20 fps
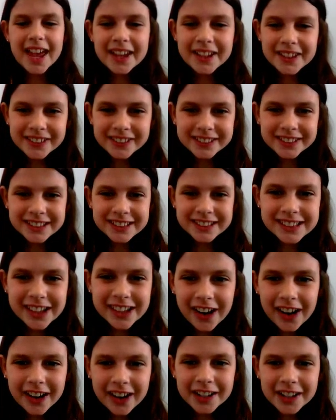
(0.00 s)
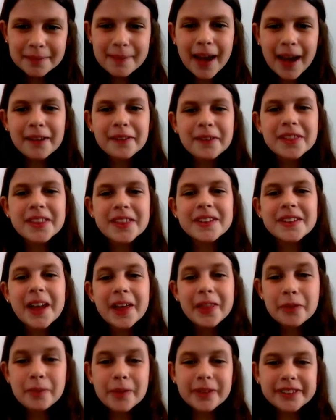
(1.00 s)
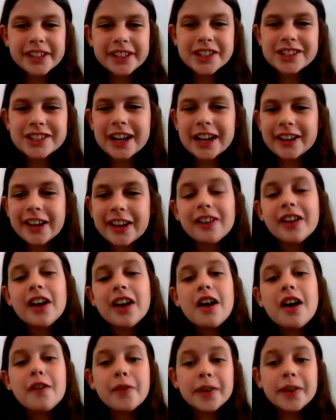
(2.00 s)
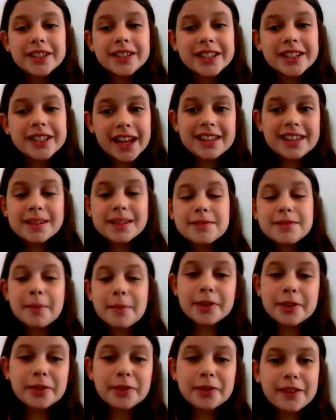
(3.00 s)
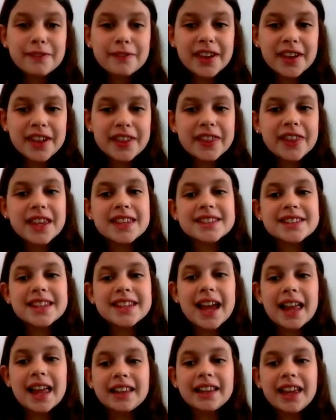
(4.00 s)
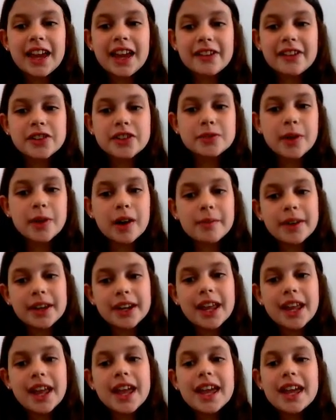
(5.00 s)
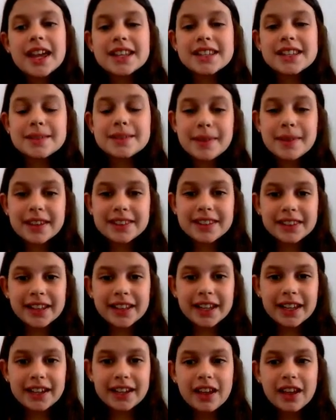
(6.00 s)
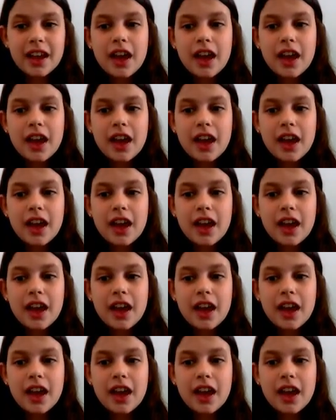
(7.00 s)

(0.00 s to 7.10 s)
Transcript: Colts, it's Leah Hardy back with another birthday shoutout. For today, September 25th, is Kelly Harris Wellman and Samantha Lane.